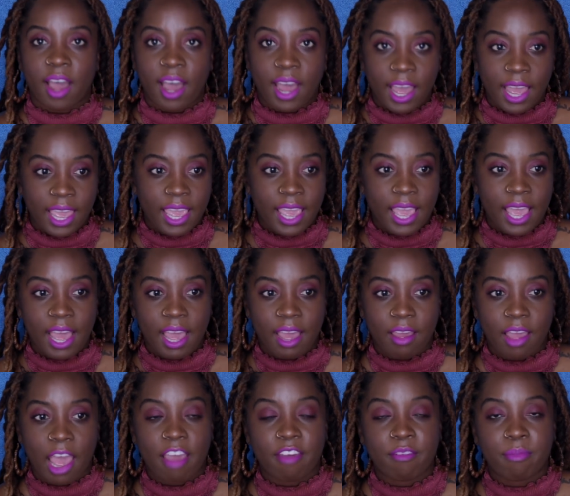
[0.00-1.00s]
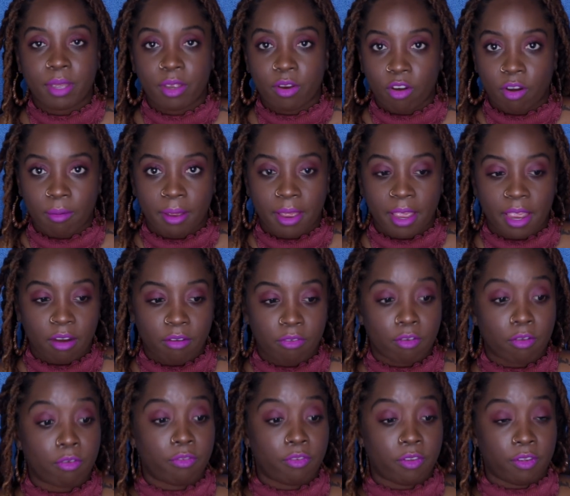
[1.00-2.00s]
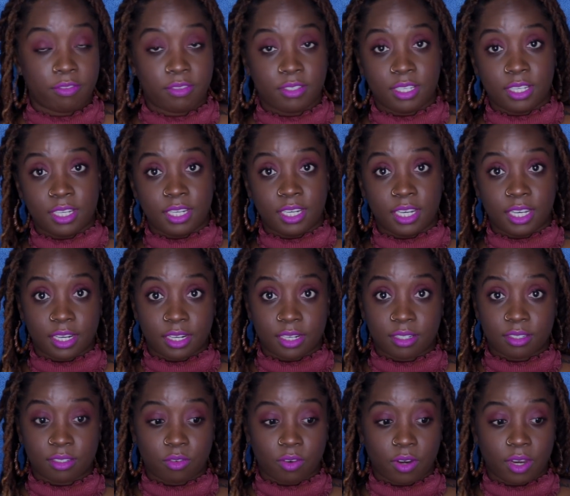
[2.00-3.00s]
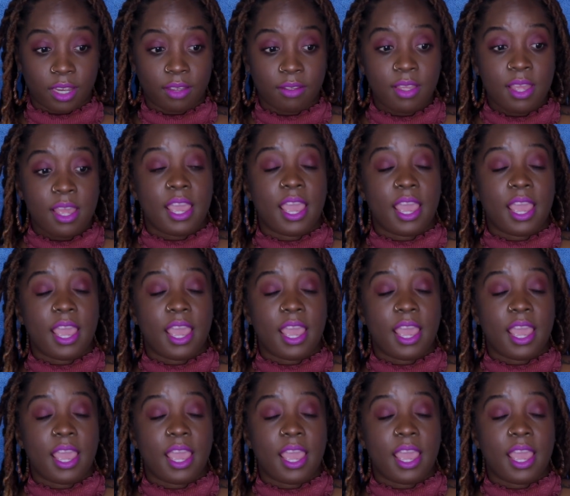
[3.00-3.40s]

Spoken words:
I've been growing my hair for 15 years, right?